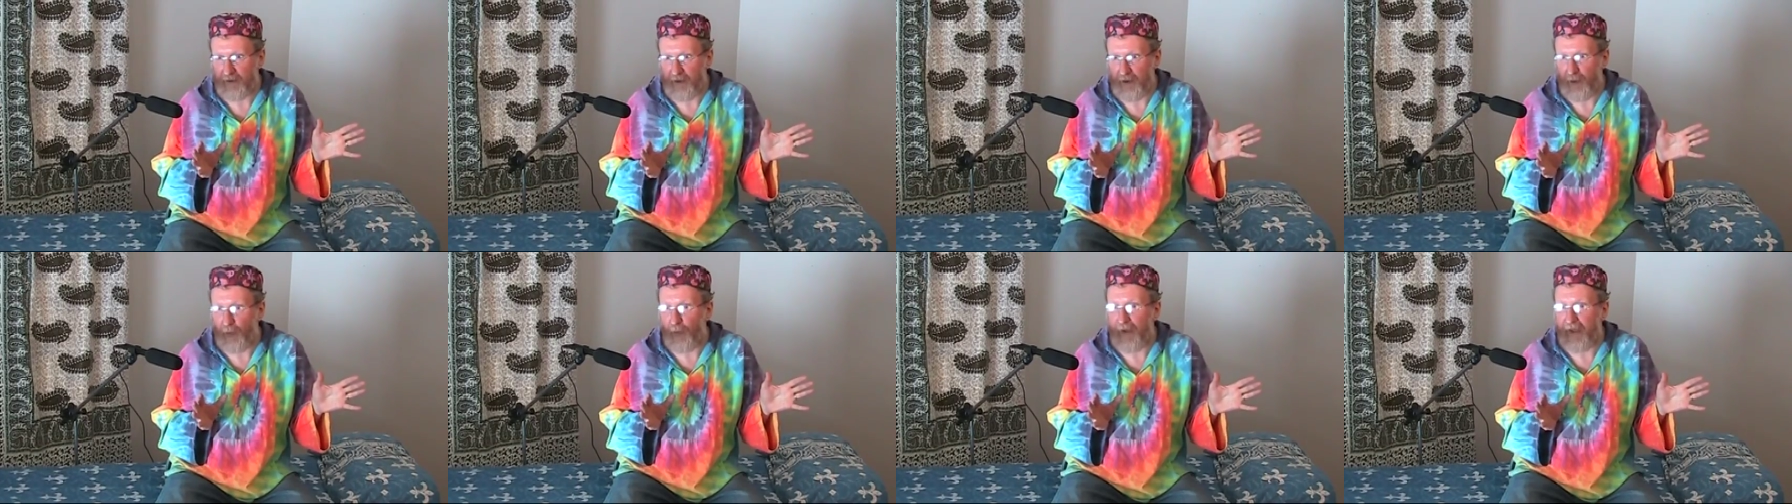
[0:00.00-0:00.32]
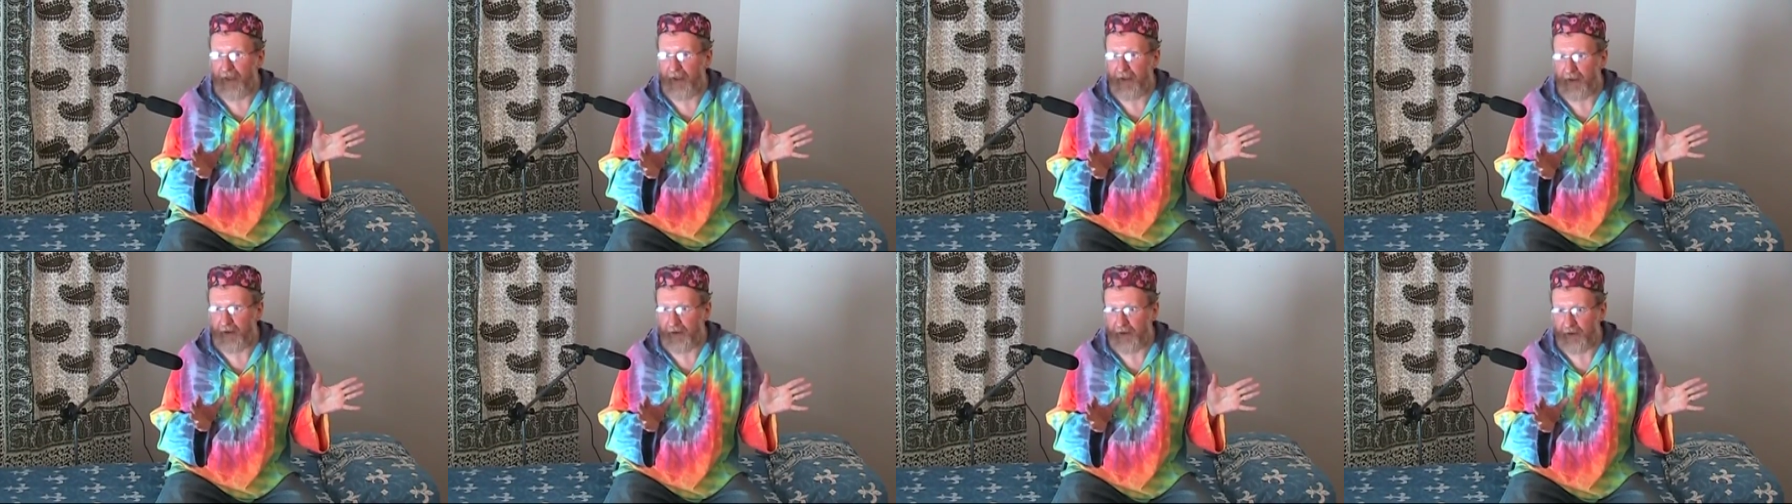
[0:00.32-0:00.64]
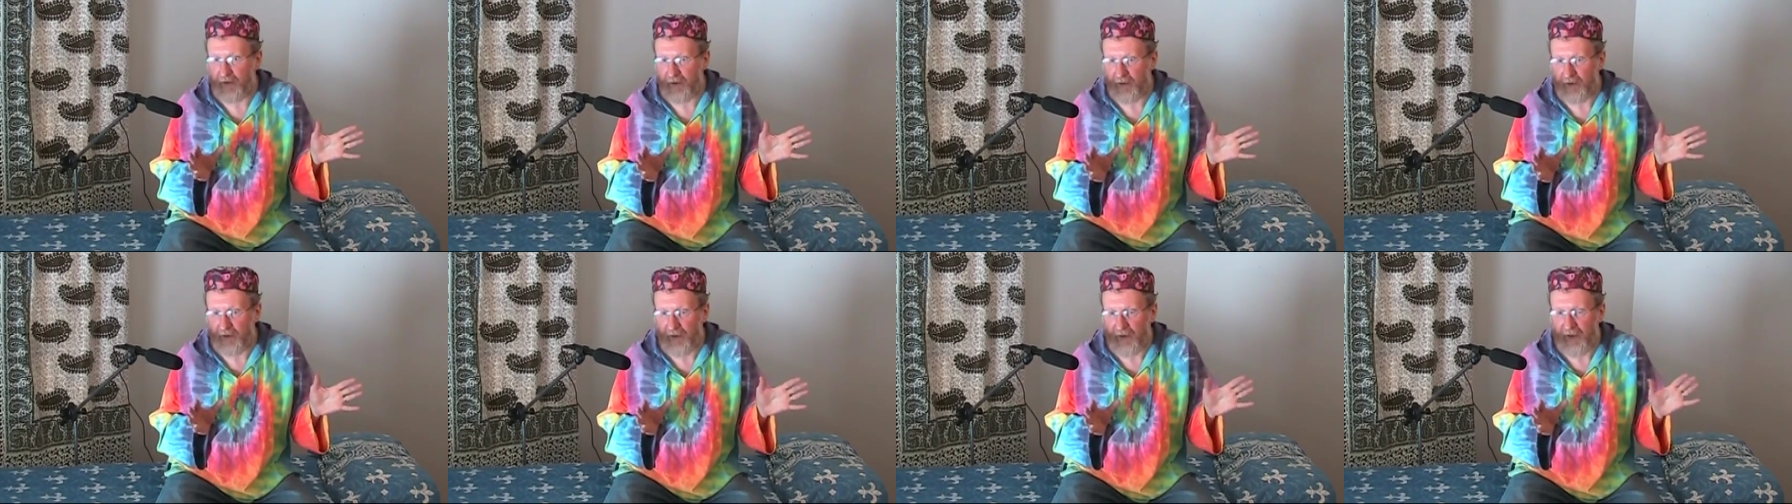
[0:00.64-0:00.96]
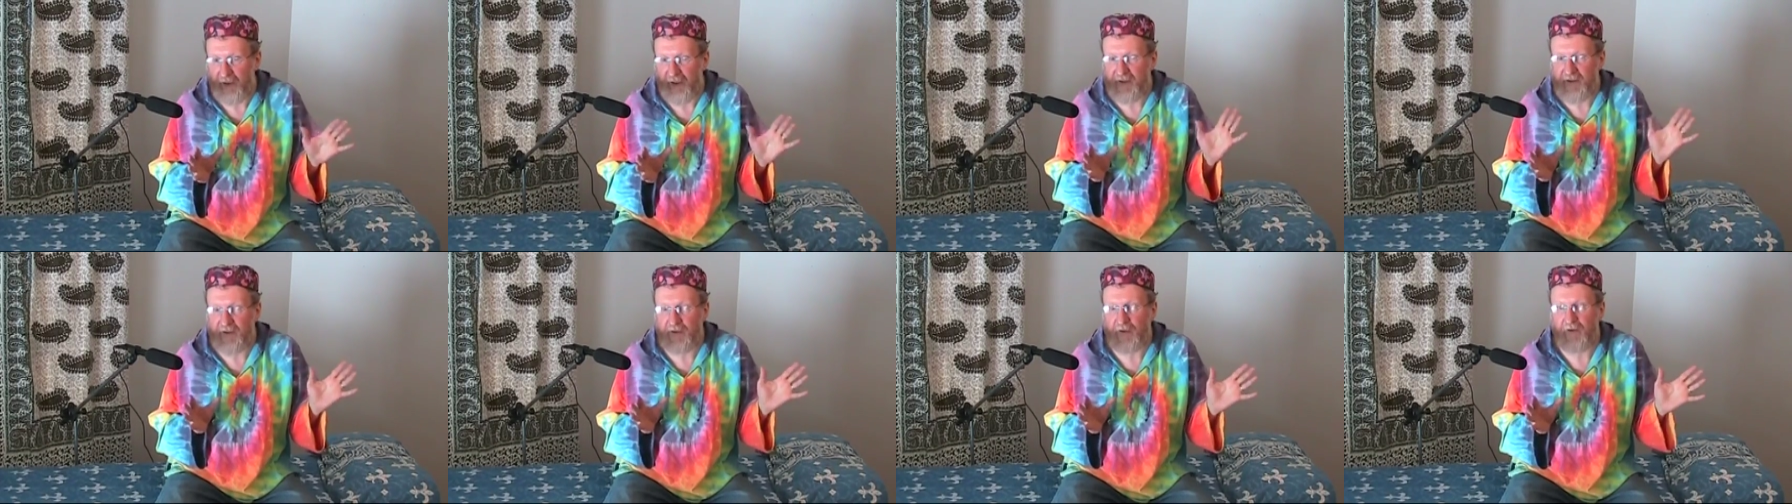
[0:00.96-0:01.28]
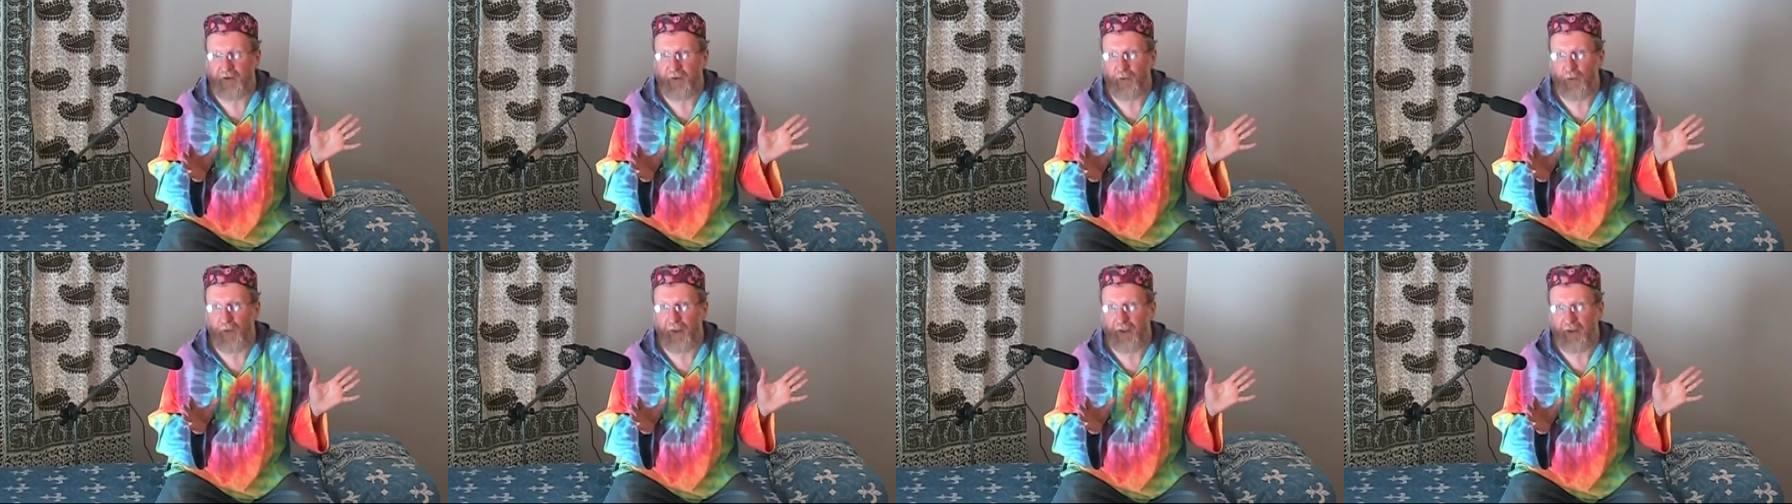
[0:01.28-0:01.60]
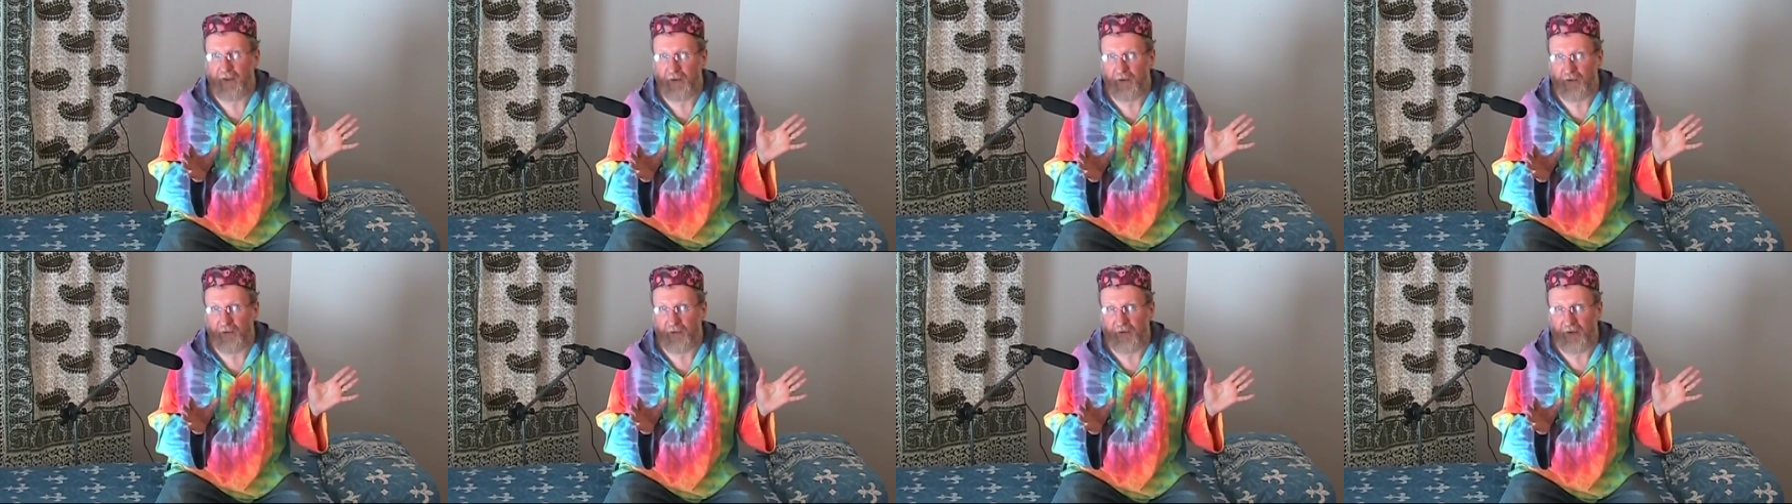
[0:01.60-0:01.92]
awakened, has not
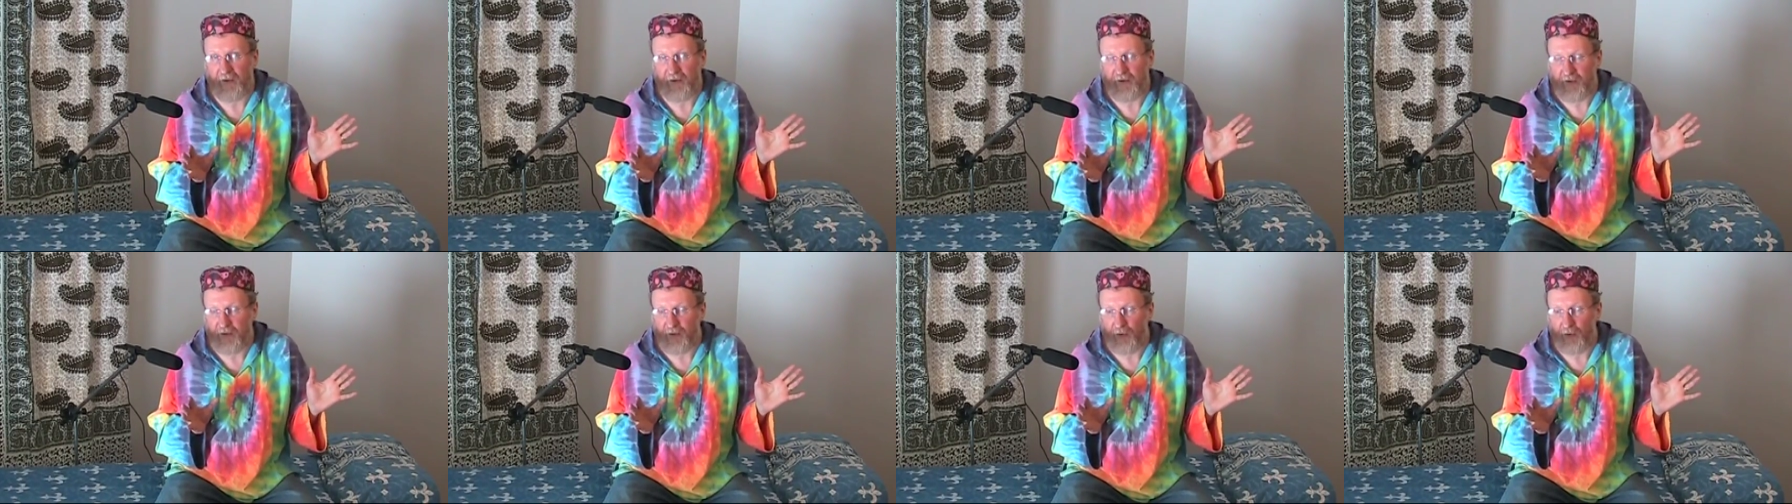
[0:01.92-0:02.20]
awakened to that.